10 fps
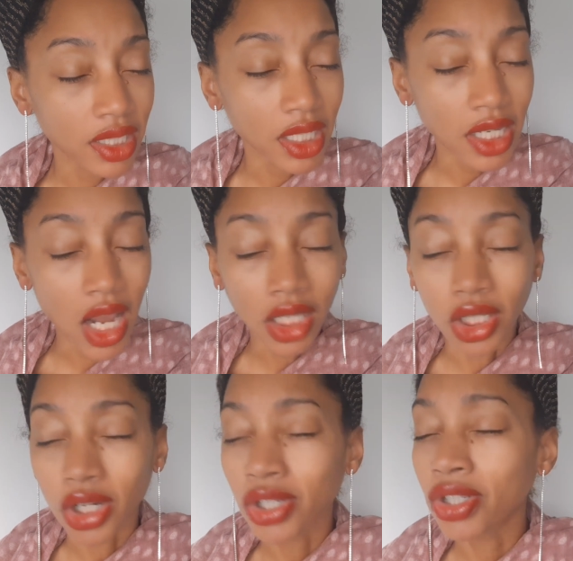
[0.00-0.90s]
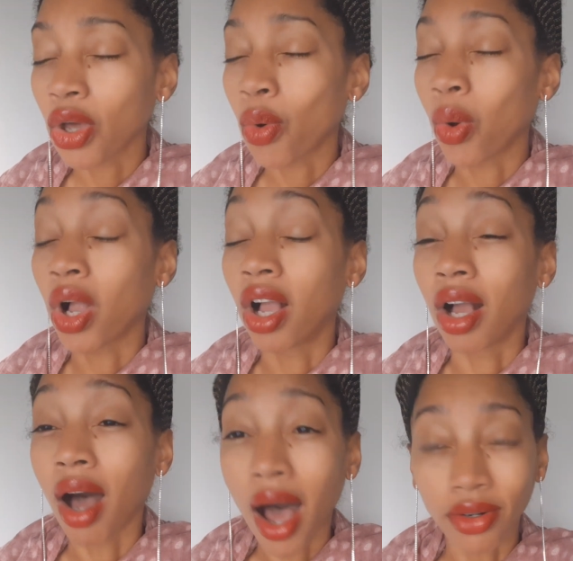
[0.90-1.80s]
seen look so
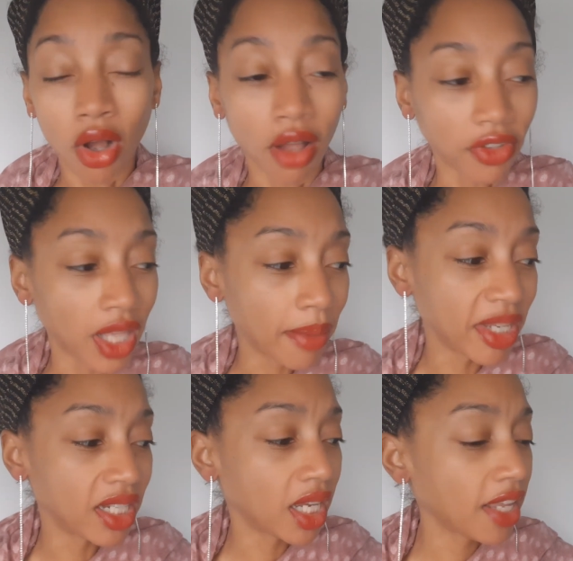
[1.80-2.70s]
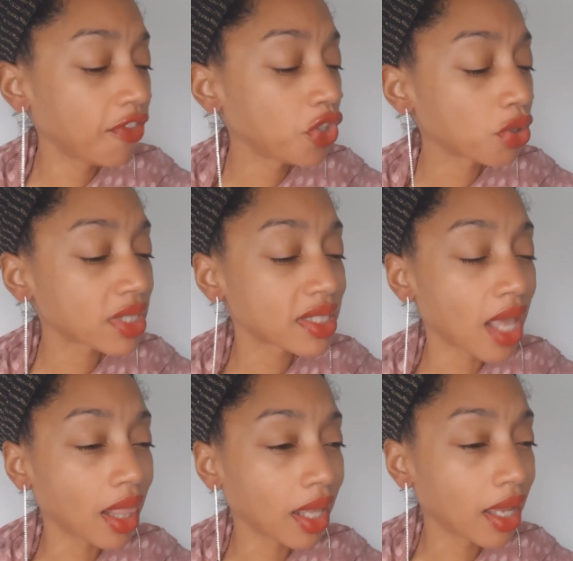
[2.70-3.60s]
god awful. I mean, if you're
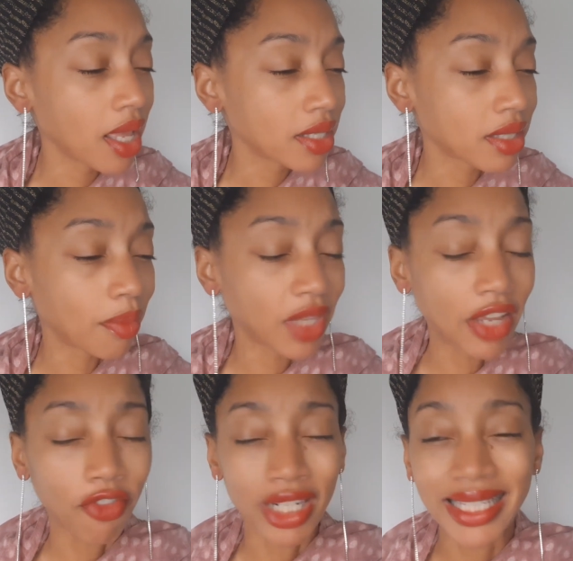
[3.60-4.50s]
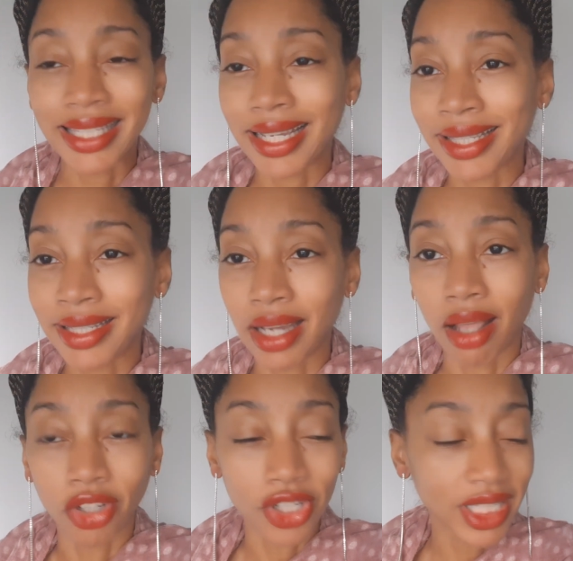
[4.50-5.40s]
selling something for $6,
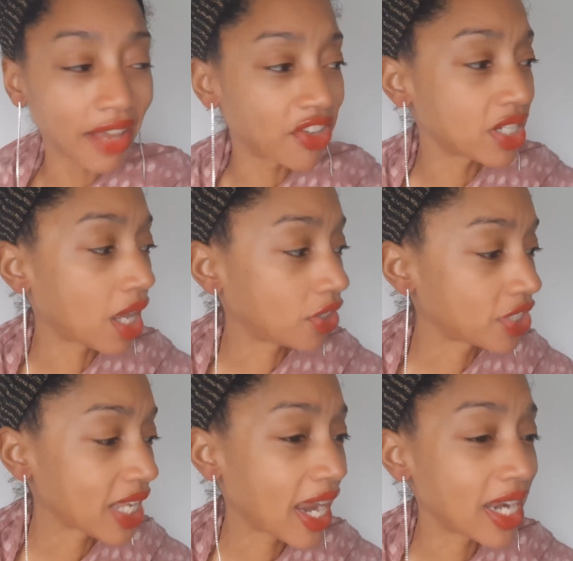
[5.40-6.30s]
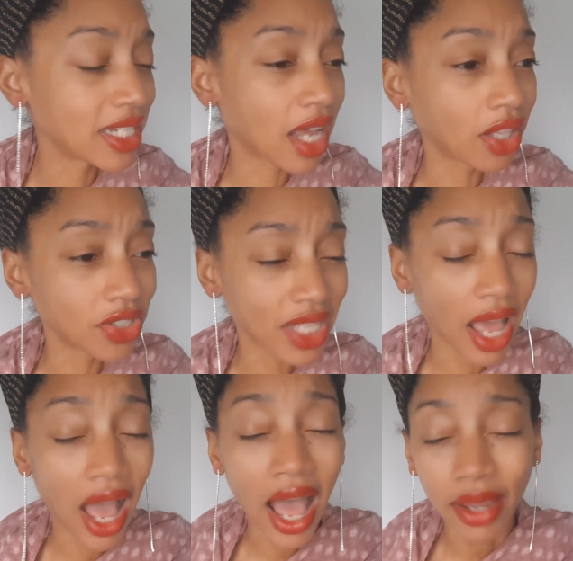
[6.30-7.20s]
$7, $8,
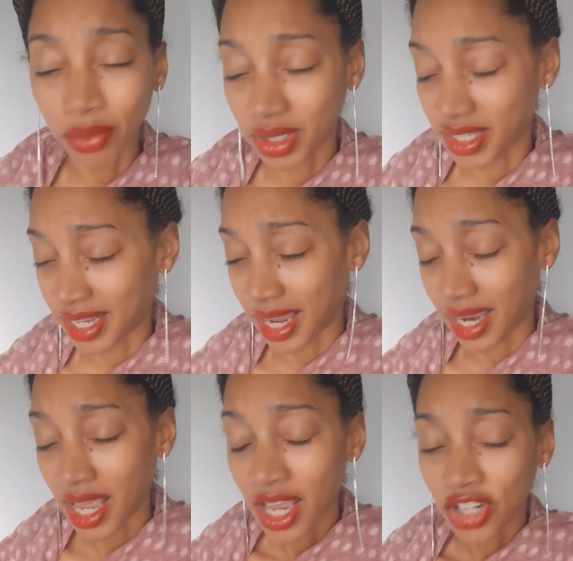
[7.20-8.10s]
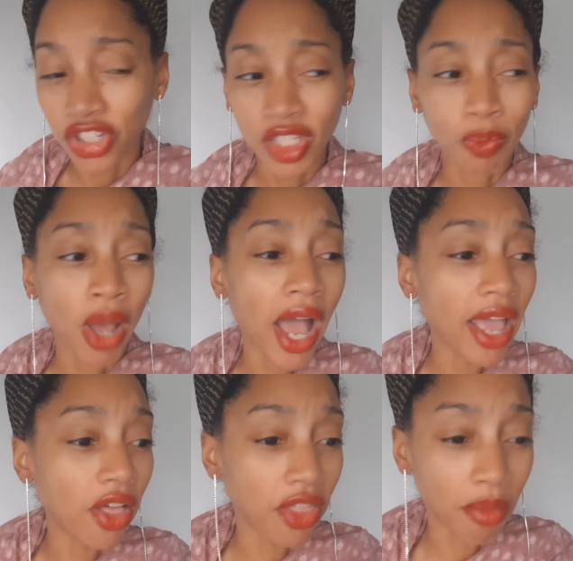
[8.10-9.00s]
I would say just
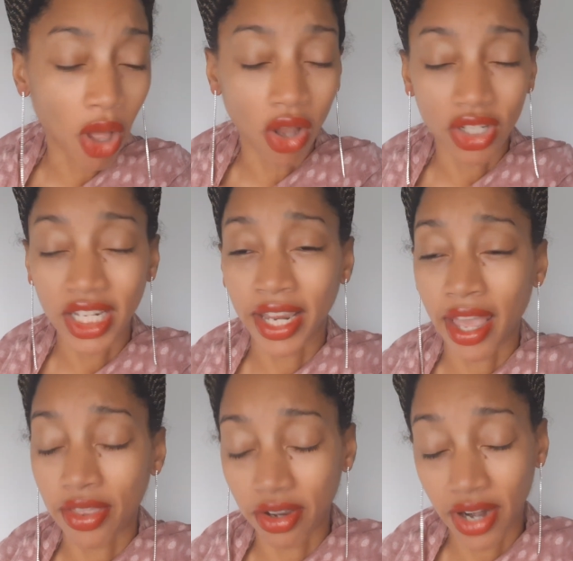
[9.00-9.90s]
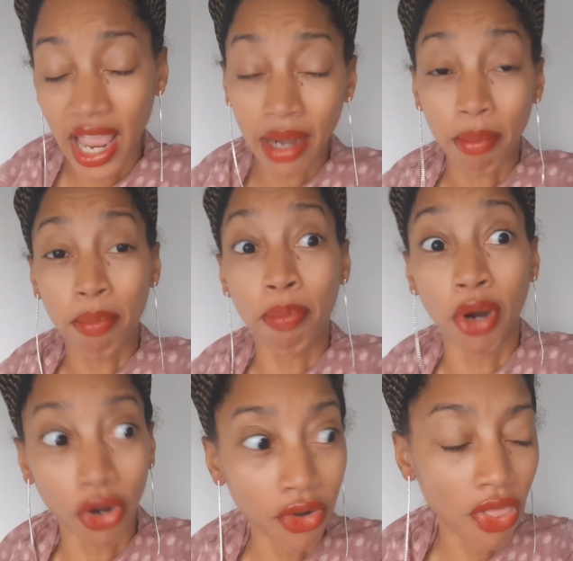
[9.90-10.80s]
pile them all together and
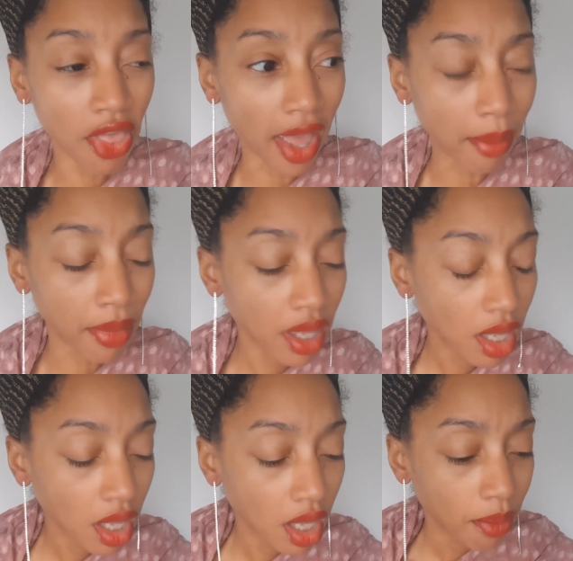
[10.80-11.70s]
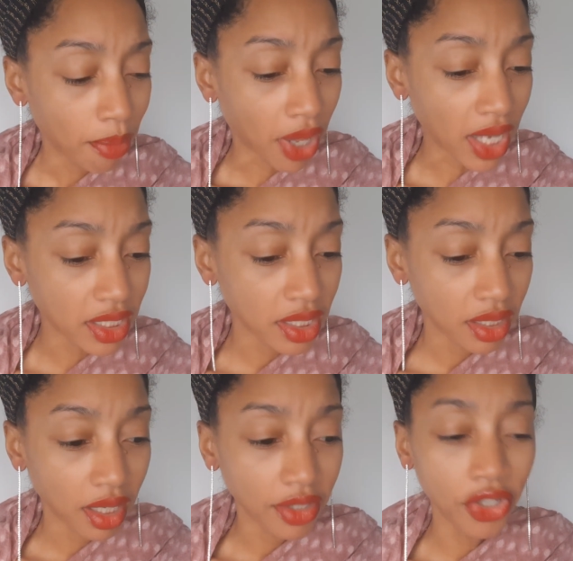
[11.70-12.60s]
burn them. But,
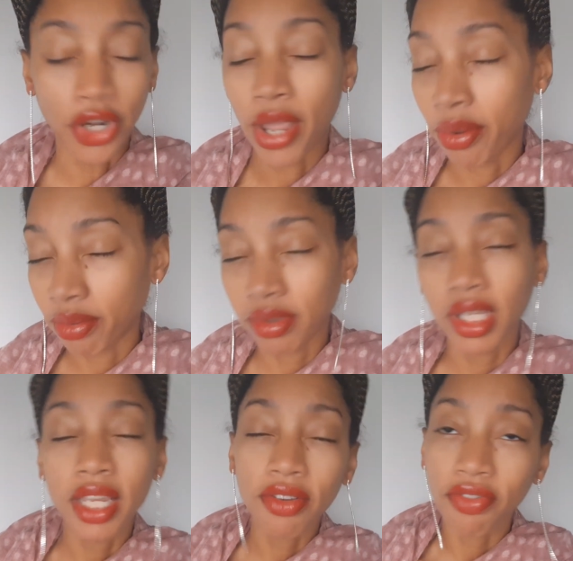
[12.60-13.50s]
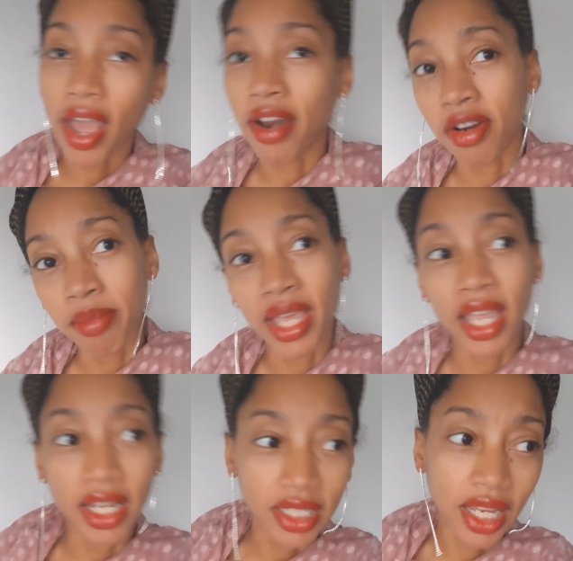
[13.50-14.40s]
the
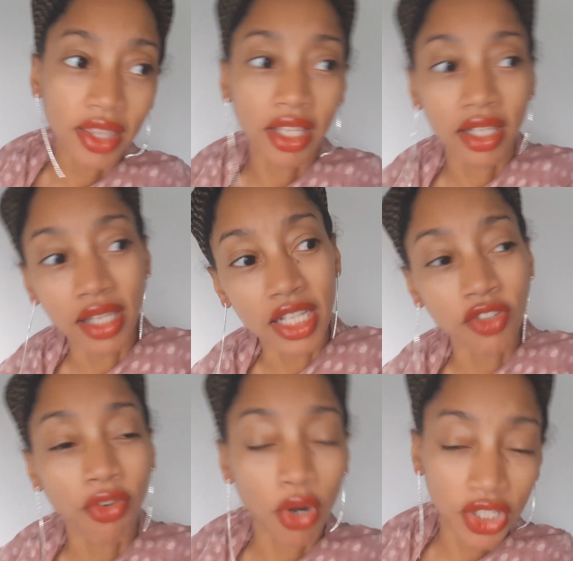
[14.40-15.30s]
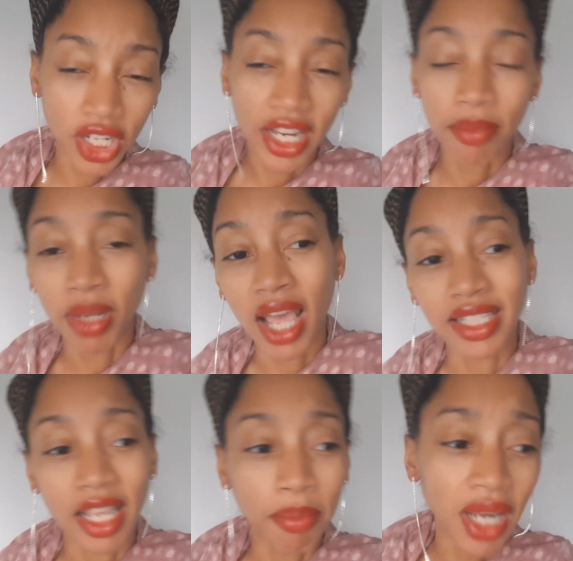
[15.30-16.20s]
environment and the less fortunate, blah,
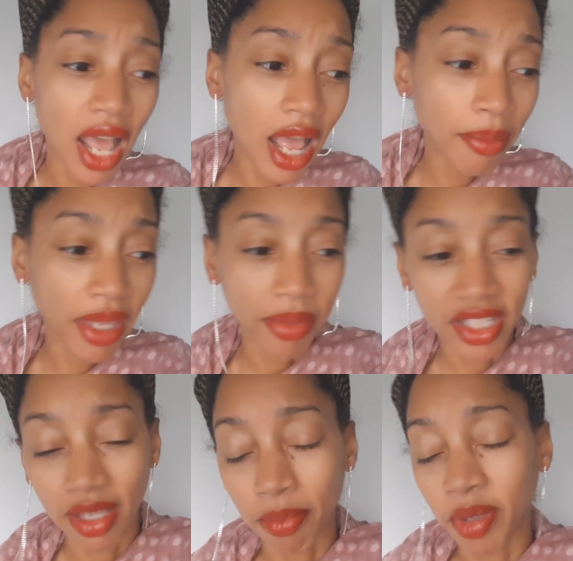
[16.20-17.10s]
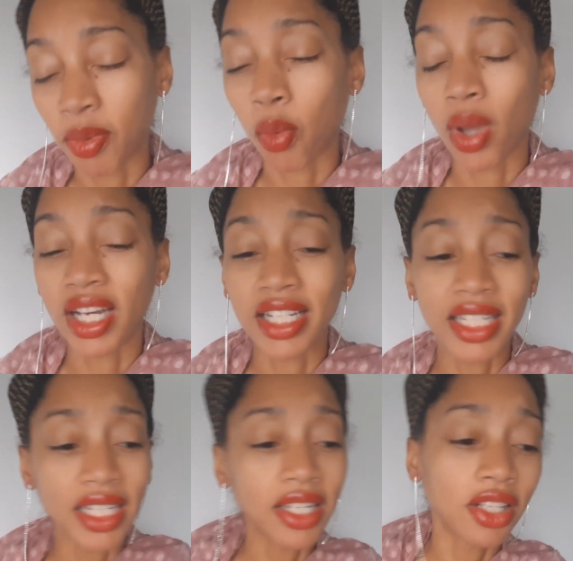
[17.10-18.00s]
blah, blah, maybe some people want a
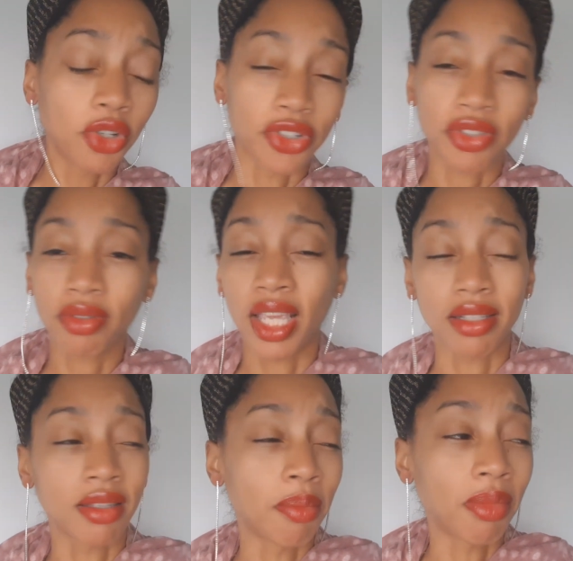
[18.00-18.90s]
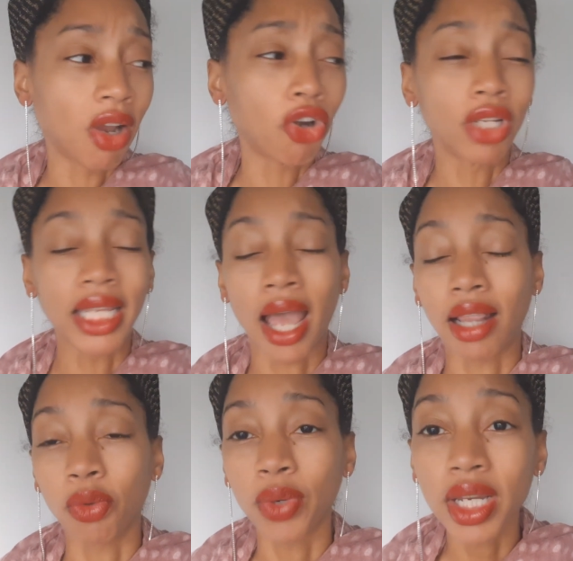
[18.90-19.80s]
deal or get some early
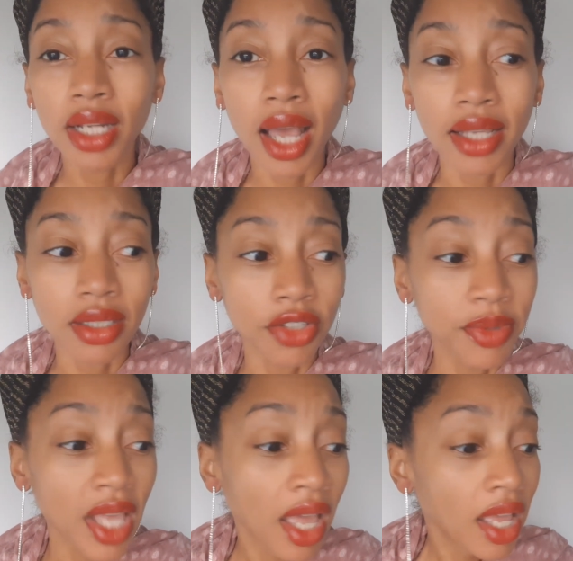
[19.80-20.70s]
Halloween costumes.